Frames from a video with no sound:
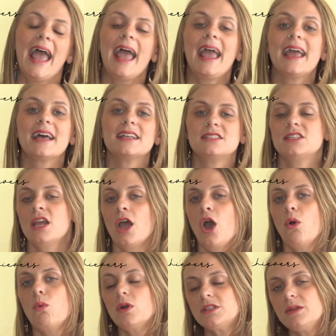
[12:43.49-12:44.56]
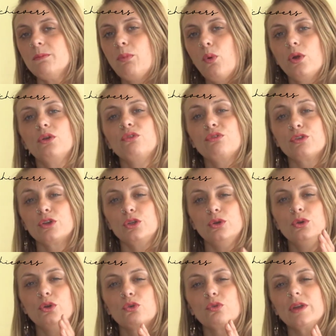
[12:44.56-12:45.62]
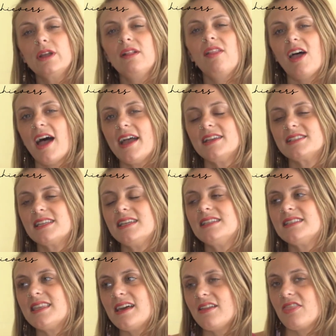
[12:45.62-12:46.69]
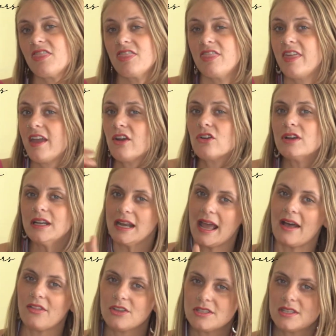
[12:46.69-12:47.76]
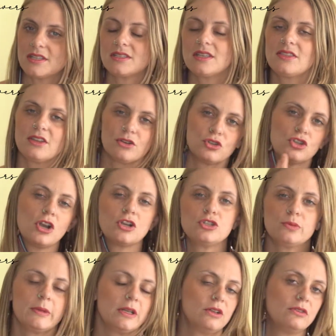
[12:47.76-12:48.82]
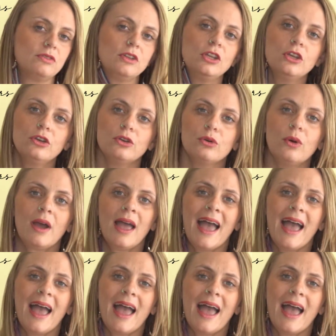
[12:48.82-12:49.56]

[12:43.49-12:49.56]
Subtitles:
And what's important for you to realize is that their analysis and their judgment of you